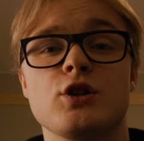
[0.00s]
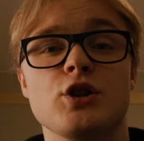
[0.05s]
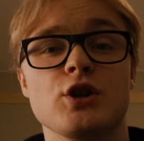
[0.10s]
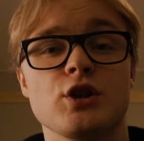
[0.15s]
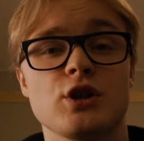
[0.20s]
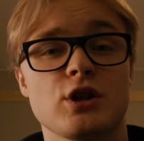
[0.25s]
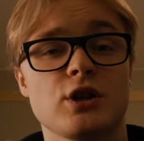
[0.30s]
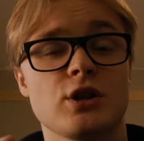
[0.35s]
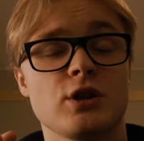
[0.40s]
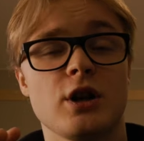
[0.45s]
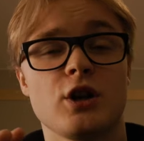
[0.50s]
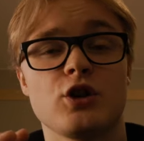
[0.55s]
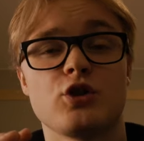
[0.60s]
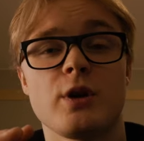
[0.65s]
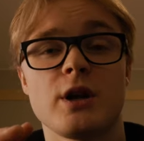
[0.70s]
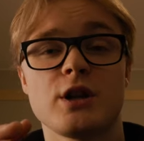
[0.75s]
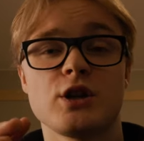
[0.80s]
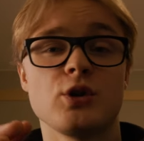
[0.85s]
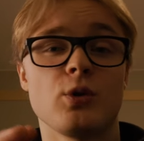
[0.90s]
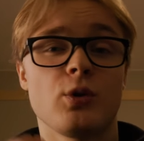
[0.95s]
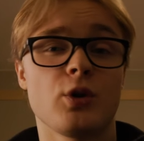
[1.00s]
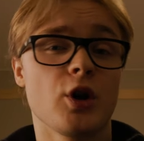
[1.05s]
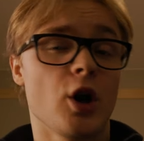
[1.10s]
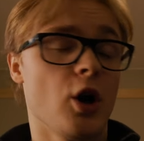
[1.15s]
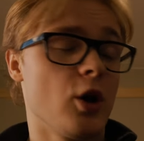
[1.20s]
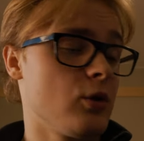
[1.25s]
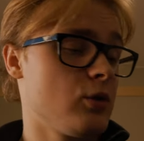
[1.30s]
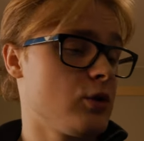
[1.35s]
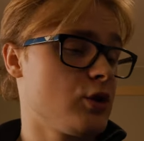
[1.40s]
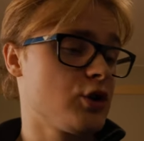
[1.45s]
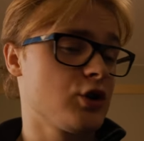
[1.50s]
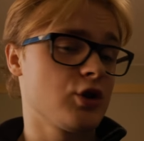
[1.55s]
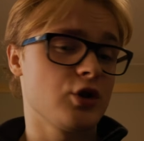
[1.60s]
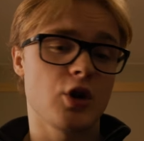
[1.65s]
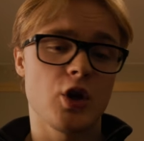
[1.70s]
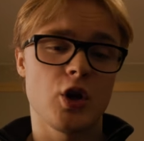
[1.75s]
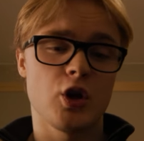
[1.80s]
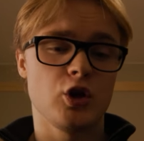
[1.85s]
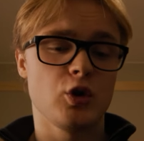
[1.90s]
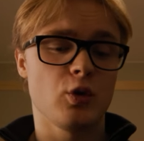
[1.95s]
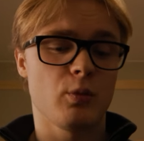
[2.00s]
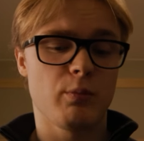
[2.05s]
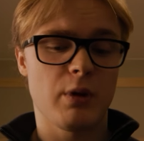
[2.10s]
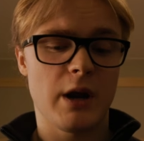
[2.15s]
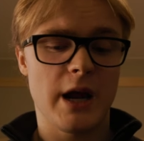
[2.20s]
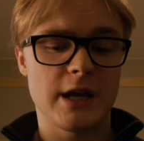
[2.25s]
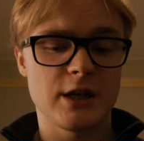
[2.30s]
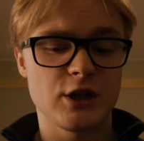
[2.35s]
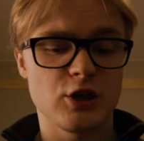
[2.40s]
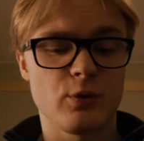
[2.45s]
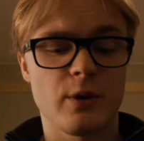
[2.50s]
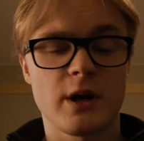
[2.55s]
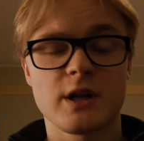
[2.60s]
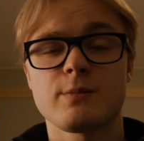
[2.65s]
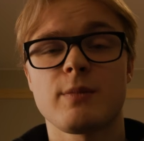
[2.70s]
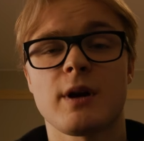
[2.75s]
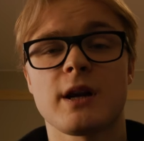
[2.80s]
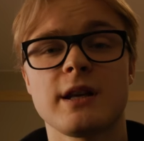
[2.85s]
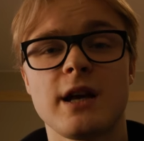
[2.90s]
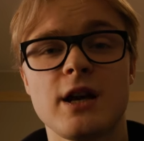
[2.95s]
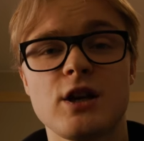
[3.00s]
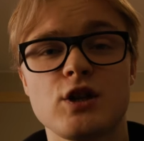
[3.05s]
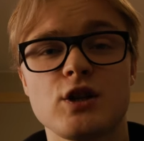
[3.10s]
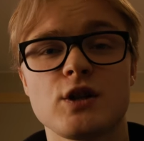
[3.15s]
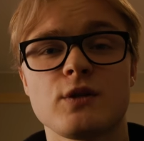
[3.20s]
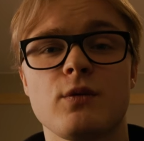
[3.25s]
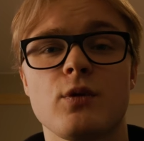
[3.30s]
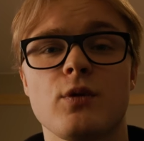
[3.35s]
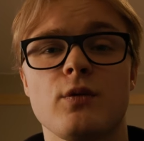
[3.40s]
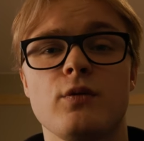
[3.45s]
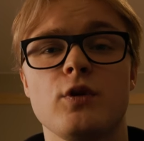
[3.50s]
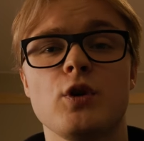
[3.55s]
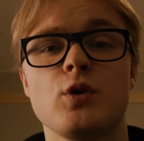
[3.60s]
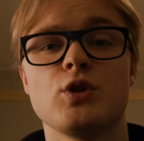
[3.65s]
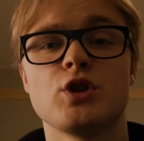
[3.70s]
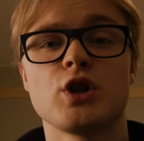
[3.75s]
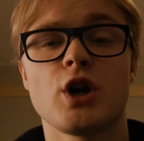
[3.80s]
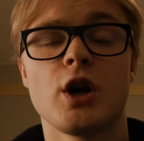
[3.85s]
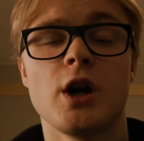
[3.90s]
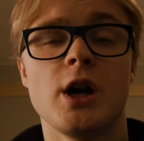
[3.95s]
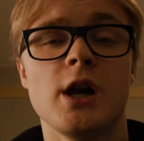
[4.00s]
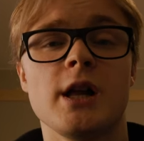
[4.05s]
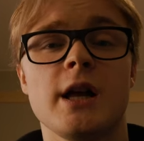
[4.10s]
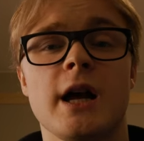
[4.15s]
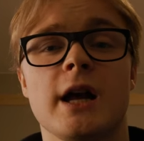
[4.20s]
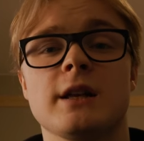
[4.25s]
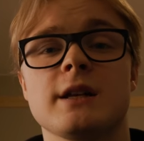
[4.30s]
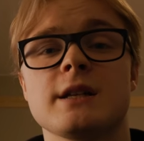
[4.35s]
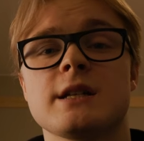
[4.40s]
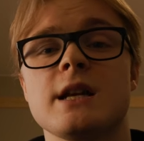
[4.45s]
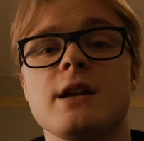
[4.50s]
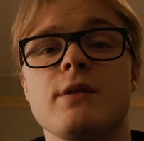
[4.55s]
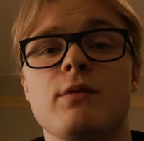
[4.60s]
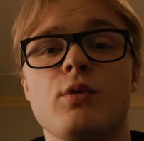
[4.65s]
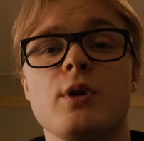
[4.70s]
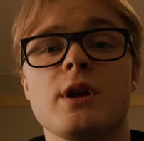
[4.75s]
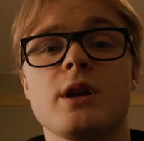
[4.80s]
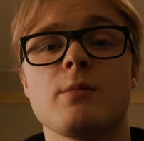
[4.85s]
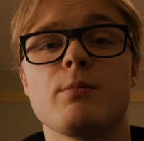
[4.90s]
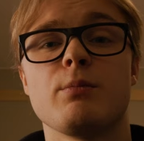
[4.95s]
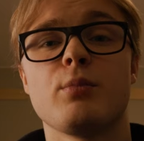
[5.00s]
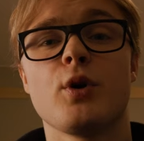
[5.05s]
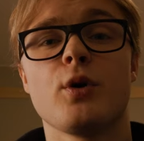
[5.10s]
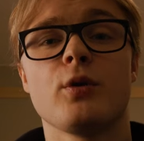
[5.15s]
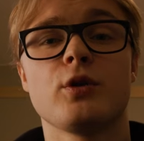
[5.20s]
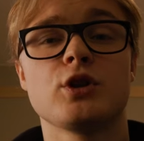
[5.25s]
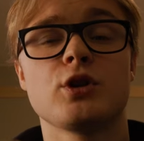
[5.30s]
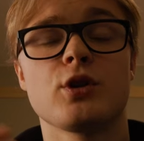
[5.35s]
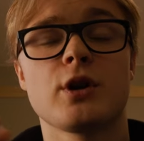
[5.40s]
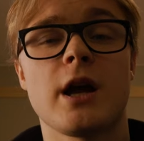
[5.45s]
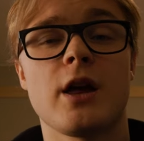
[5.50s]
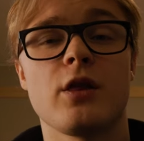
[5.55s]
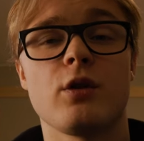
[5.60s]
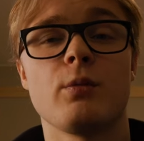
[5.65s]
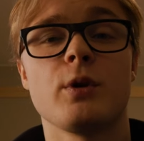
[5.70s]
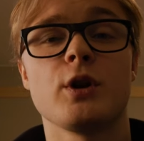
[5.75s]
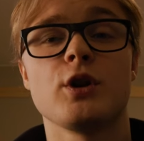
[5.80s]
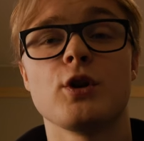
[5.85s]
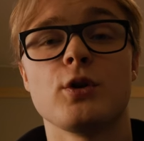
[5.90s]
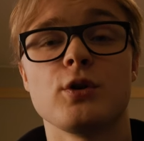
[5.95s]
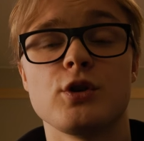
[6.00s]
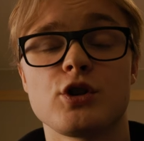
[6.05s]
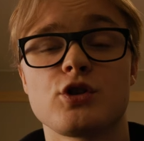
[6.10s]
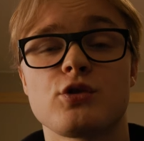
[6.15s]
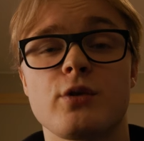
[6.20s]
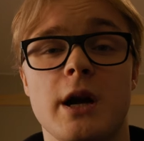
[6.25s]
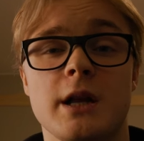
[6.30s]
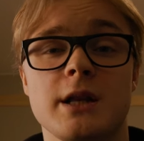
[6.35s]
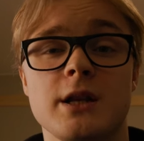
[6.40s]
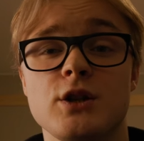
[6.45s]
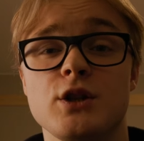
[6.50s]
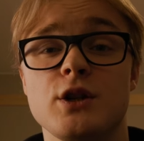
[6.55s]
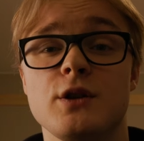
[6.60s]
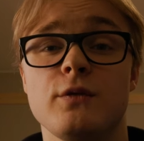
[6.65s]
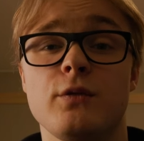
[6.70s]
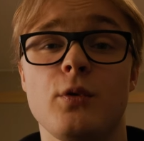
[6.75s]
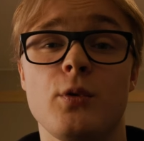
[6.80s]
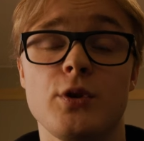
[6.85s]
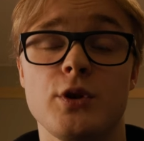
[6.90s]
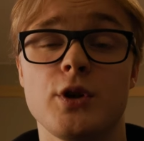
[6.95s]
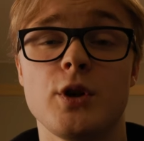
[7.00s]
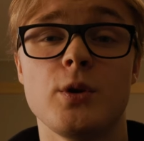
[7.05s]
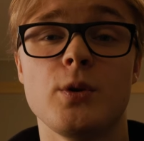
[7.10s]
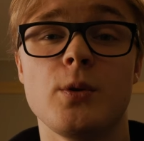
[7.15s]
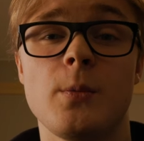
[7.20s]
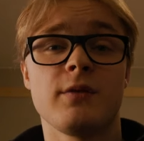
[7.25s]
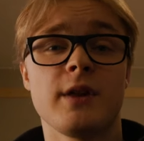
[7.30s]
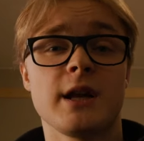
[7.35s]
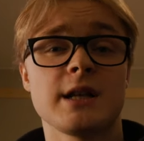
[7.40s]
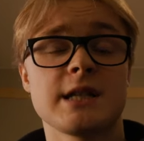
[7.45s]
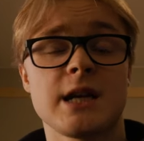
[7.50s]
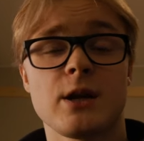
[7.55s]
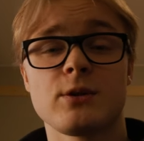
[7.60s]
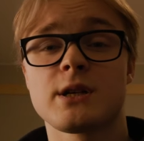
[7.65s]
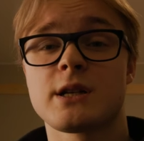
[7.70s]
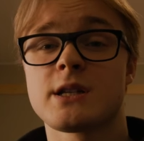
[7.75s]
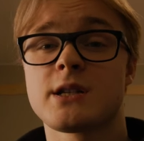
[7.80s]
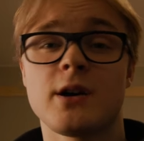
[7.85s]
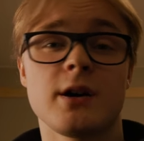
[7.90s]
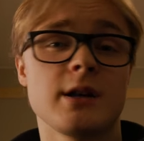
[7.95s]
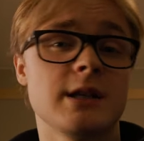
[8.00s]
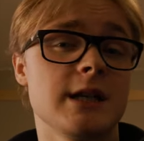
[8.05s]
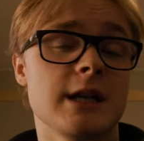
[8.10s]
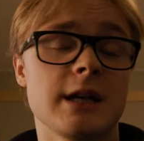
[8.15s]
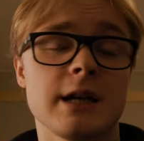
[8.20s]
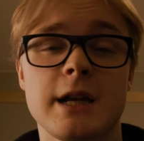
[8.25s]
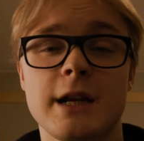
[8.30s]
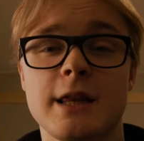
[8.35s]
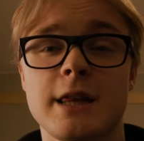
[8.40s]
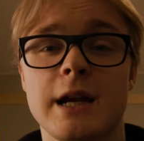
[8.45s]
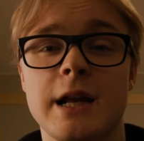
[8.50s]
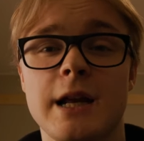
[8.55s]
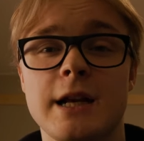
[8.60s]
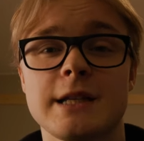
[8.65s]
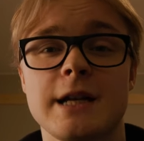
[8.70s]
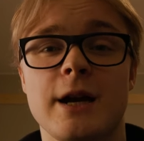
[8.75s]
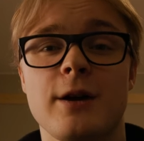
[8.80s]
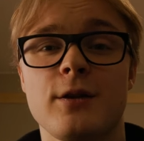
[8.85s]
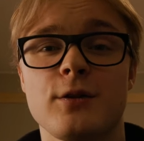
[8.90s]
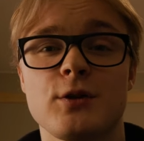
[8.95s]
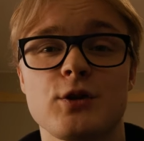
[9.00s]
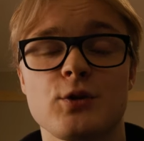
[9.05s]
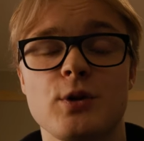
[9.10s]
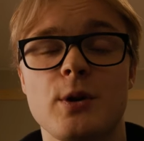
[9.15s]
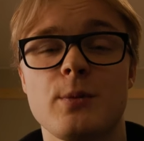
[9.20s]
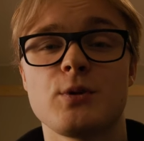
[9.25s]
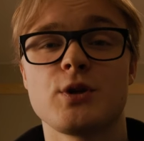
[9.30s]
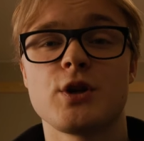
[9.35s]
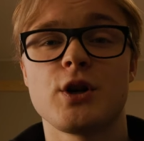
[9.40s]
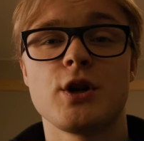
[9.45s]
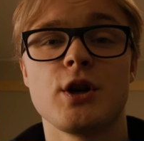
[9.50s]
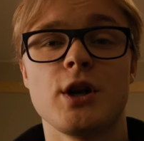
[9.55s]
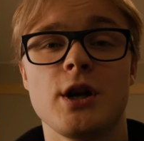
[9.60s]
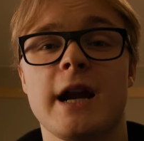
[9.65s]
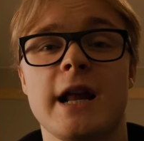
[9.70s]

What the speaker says: to just address your goals, your plans, your expectations for the future, and to see if we can put together a good strategy for you. If that sounds exciting, click the link down in the description.